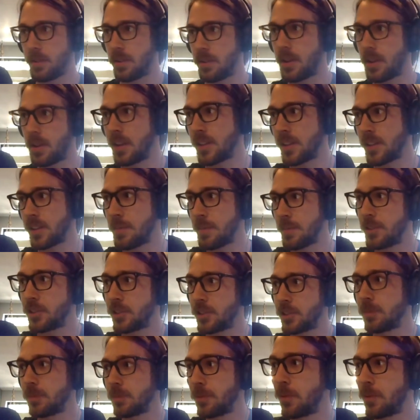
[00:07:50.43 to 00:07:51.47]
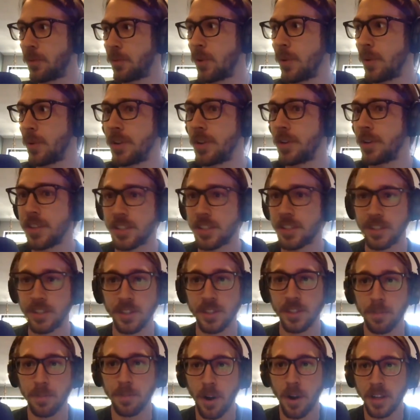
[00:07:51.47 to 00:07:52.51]
as I mentioned before, we're in
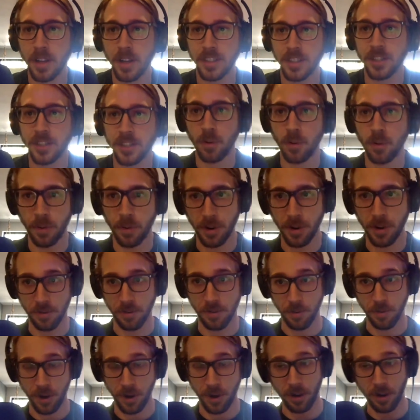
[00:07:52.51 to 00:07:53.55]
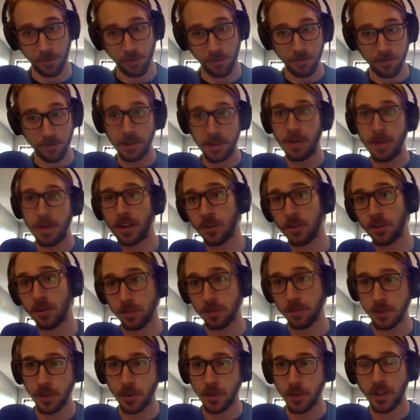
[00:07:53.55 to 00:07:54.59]
this process where we're in kind of a feedback loop
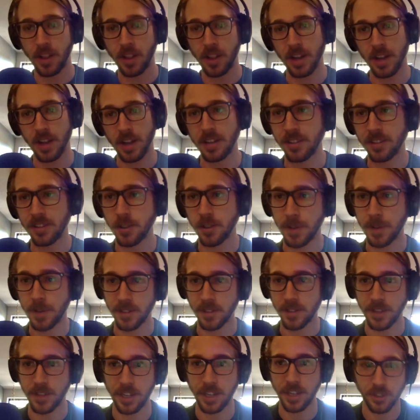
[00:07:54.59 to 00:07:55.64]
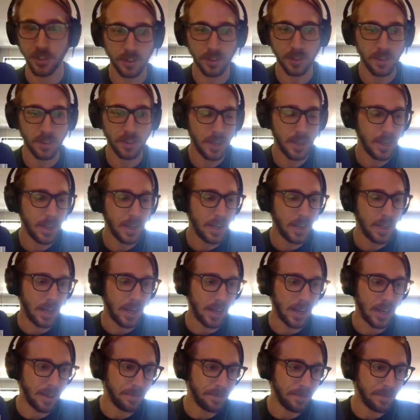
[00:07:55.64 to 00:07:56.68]
between clients and specification.
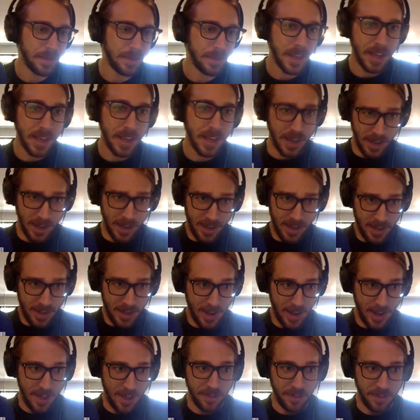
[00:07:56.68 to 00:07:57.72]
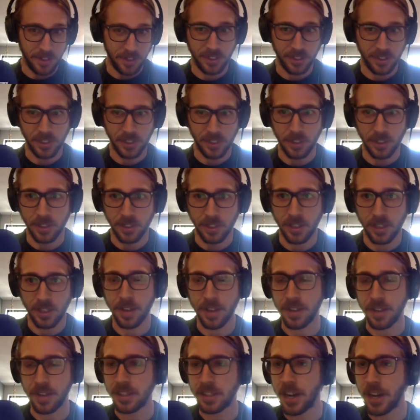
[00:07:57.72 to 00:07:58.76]
And this is, I
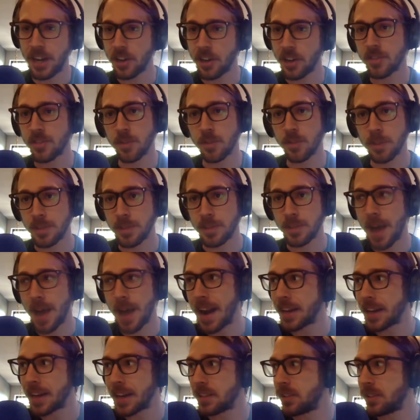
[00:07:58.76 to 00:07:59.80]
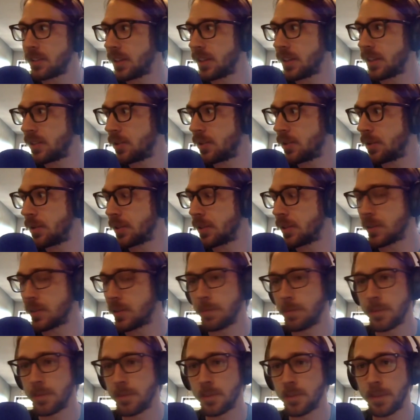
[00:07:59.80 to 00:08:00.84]
think Terrence from Prismatic is doing
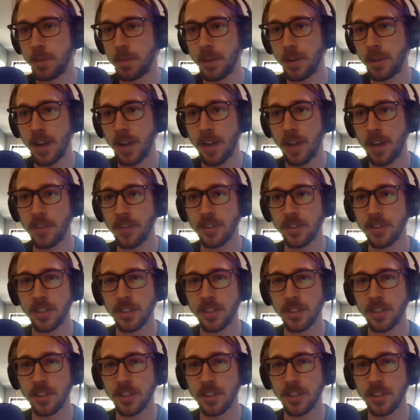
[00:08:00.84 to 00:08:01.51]
some build out. There's